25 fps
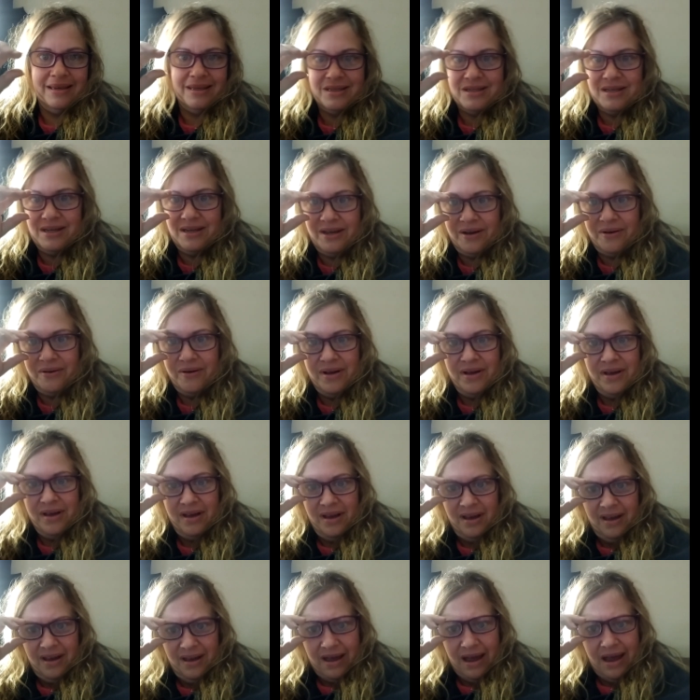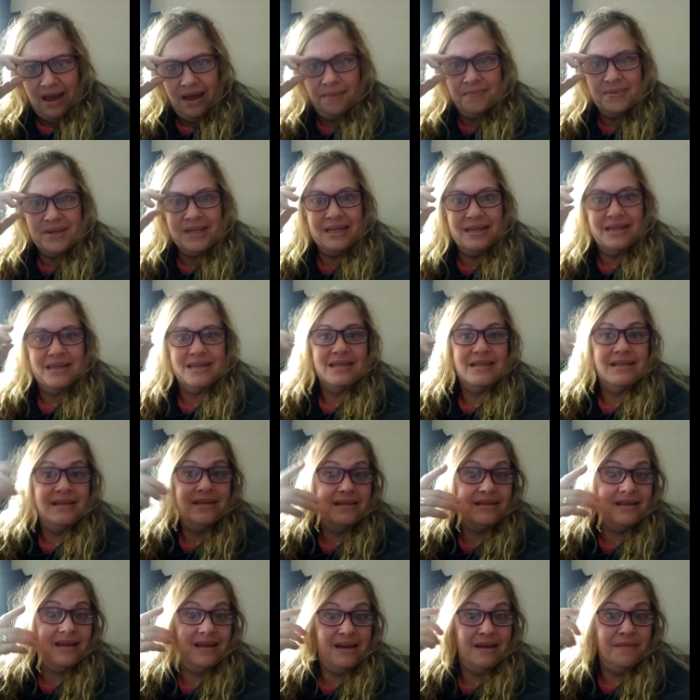of things to do. Emptiness
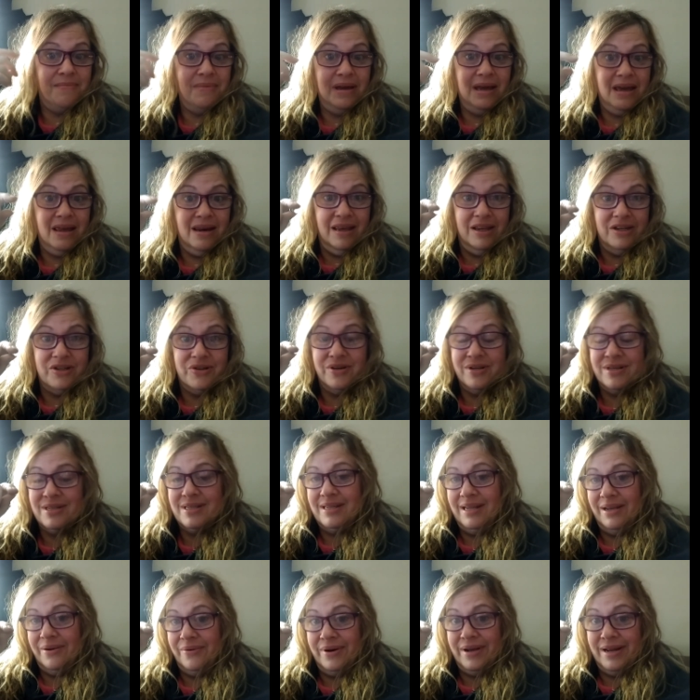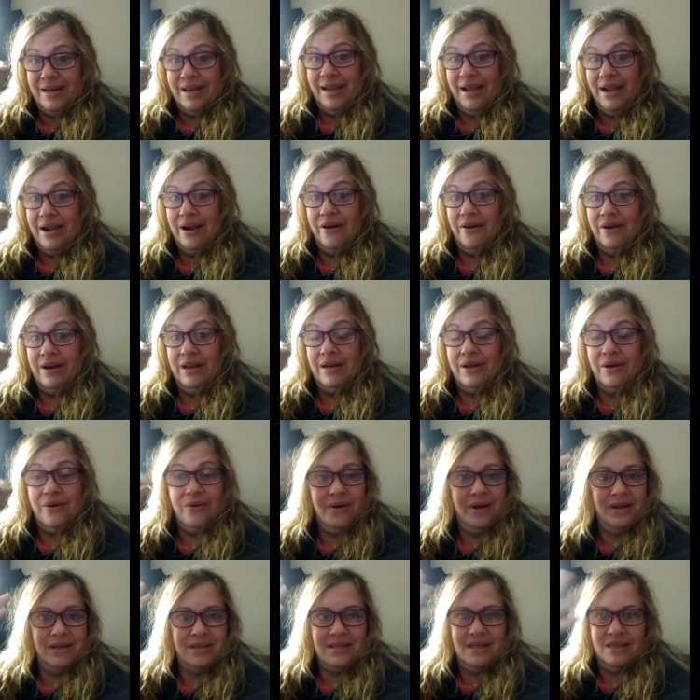is going to be an interesting one. I already
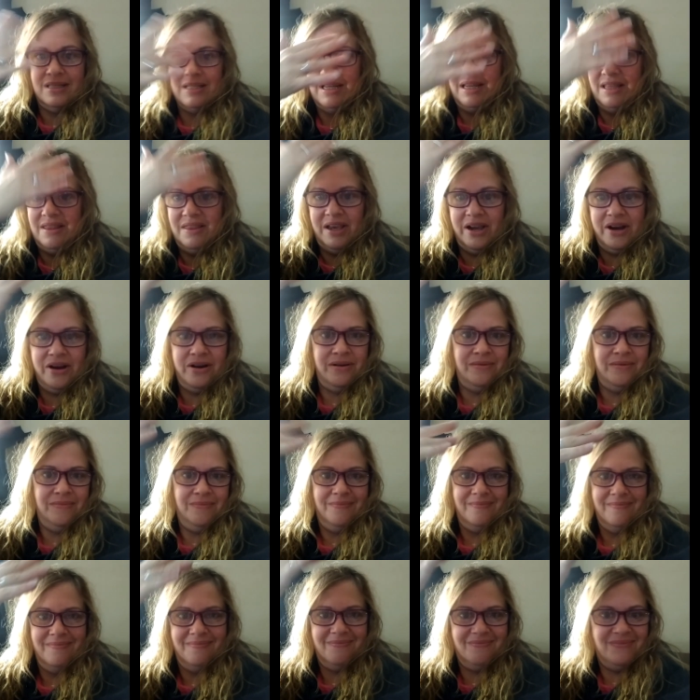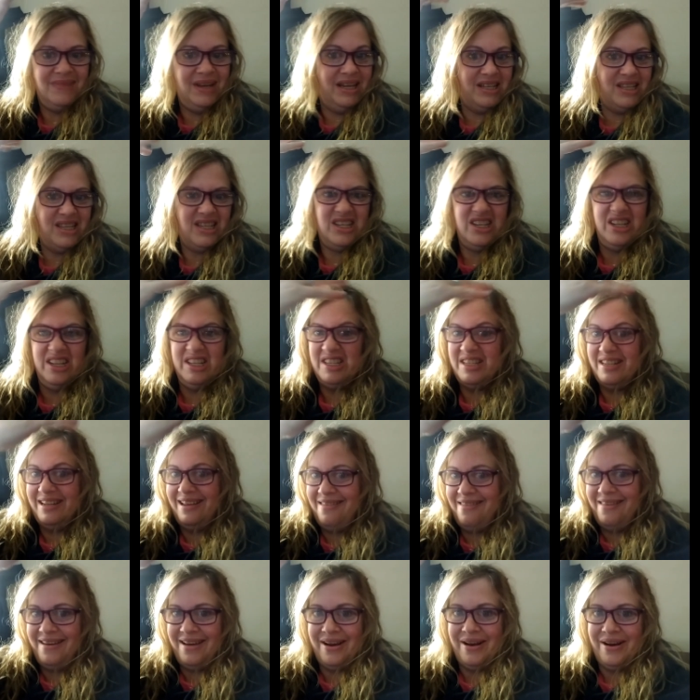know because it's in there. It's just
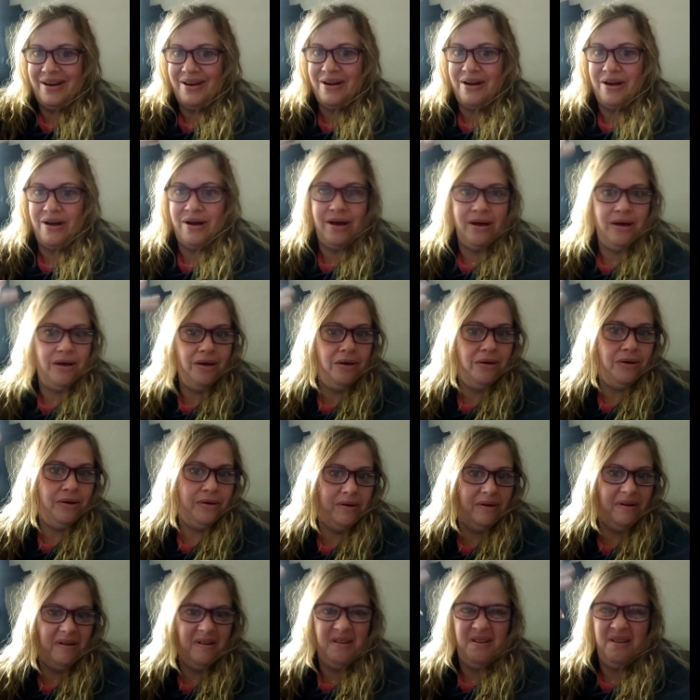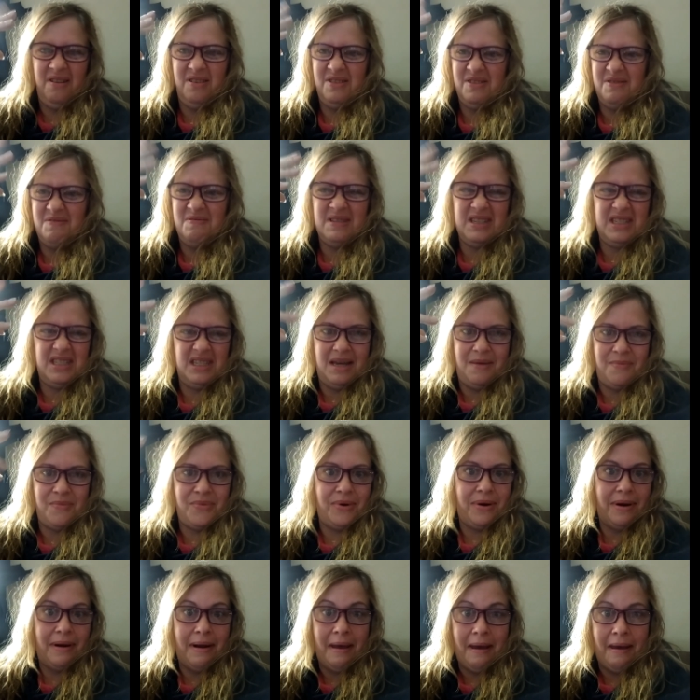in there all
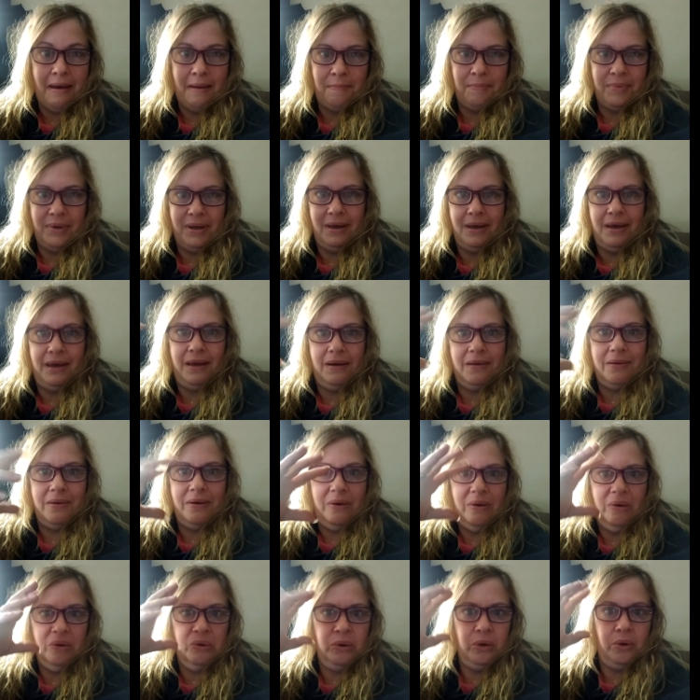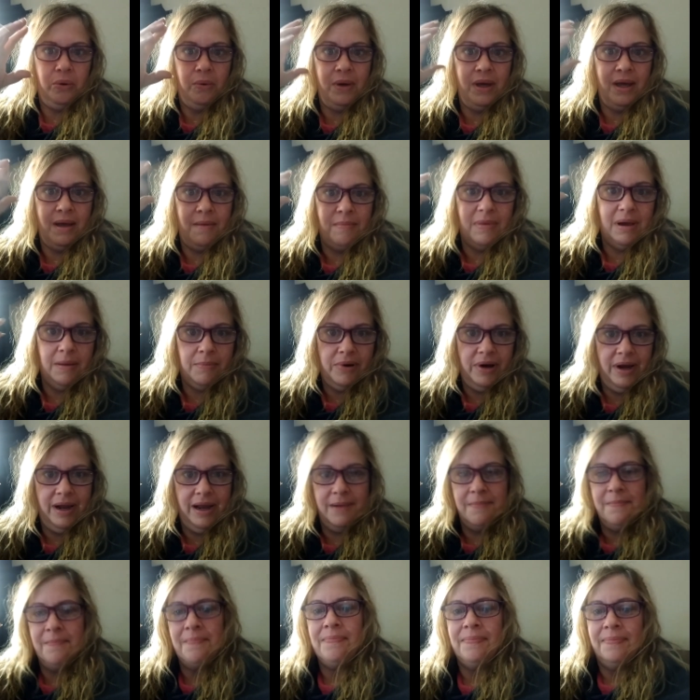simmering up and getting all gooey in my
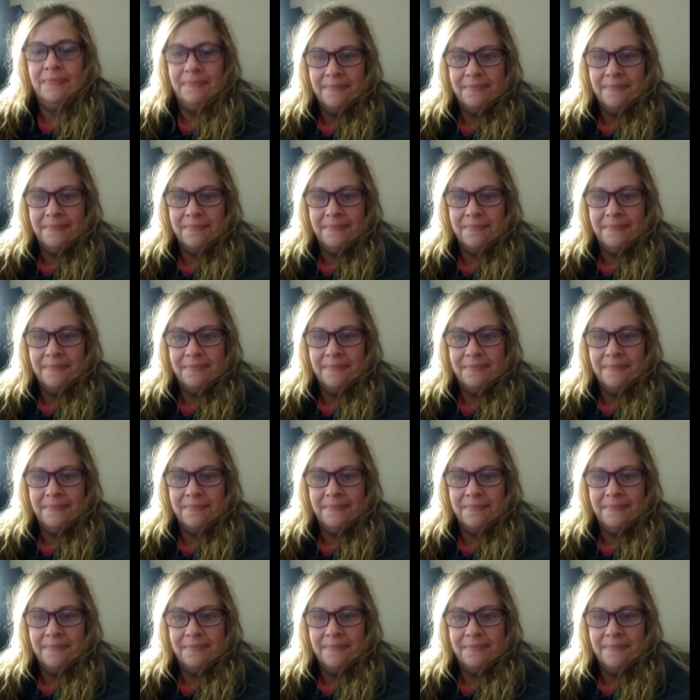brain.